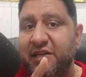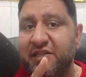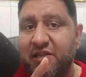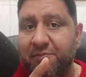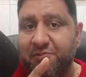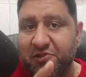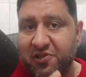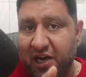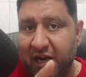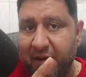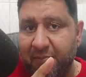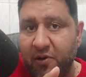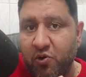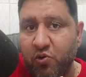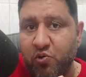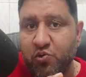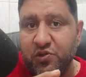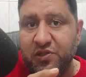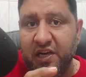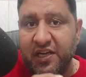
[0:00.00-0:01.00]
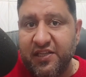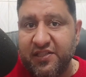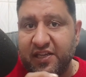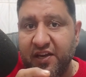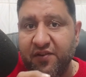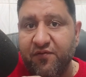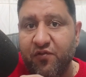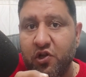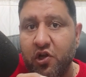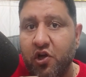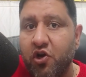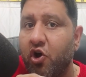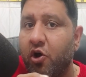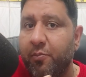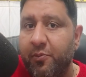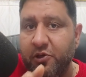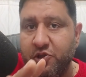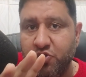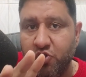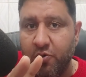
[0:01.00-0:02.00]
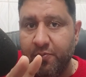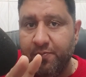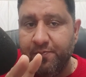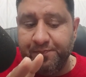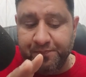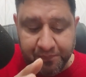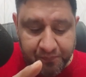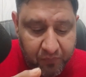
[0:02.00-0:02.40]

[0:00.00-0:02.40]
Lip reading: my subscribers who is asking for the government job.